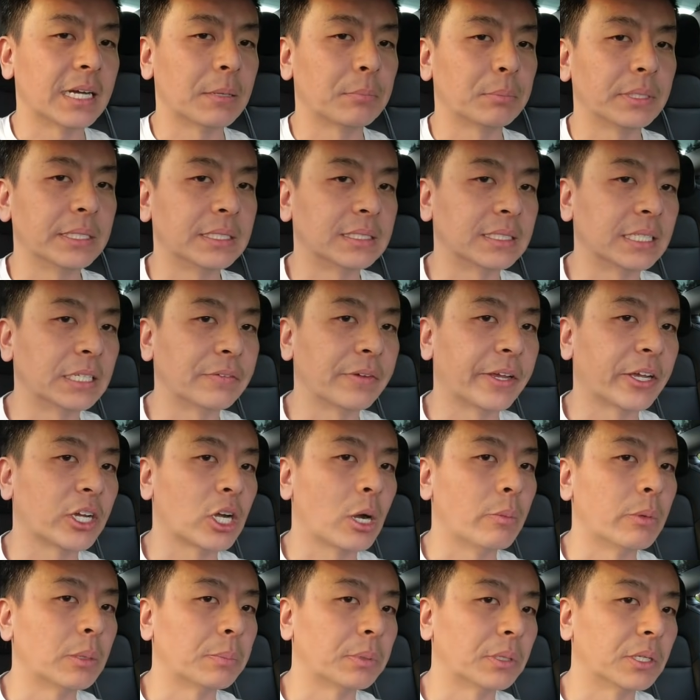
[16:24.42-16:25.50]
please leave a
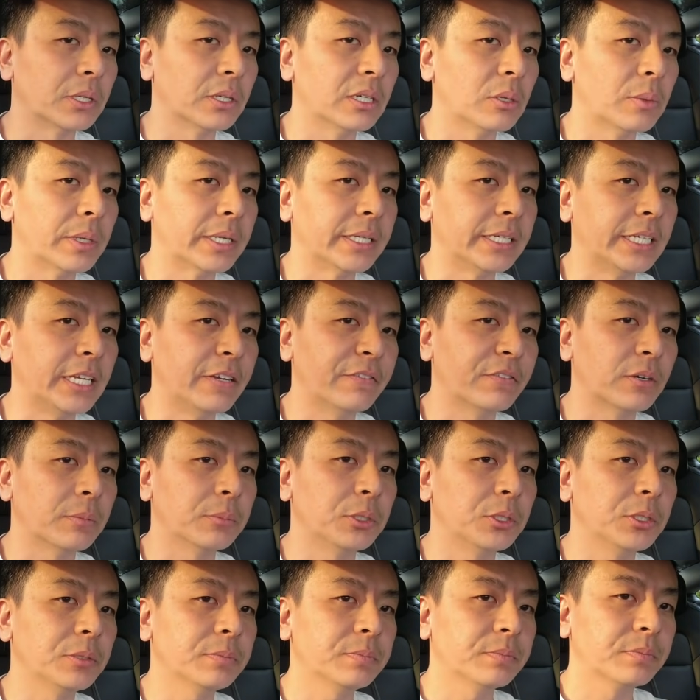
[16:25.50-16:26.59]
comment below. I want to hear from
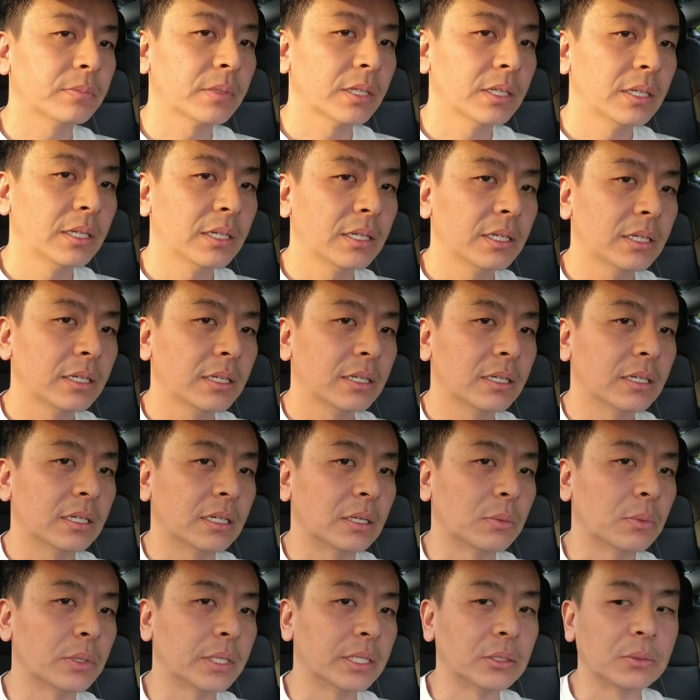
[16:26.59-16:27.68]
you.
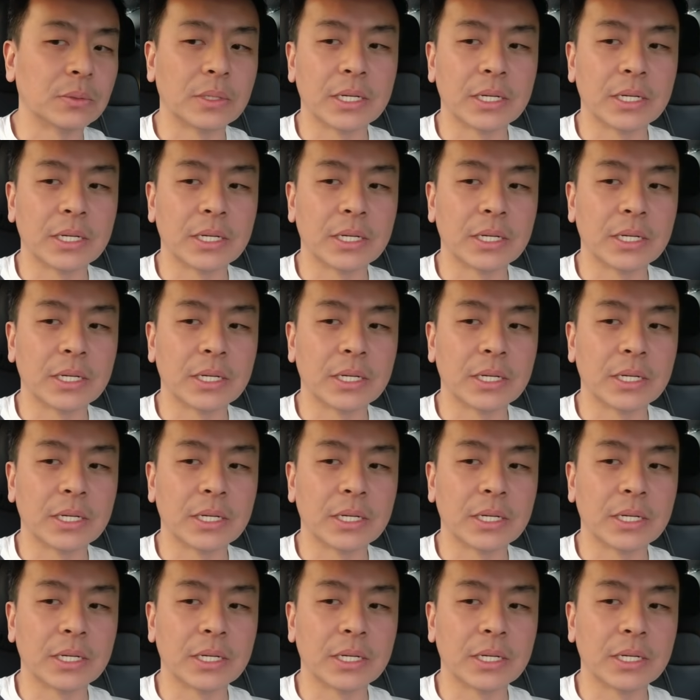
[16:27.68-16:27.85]
I want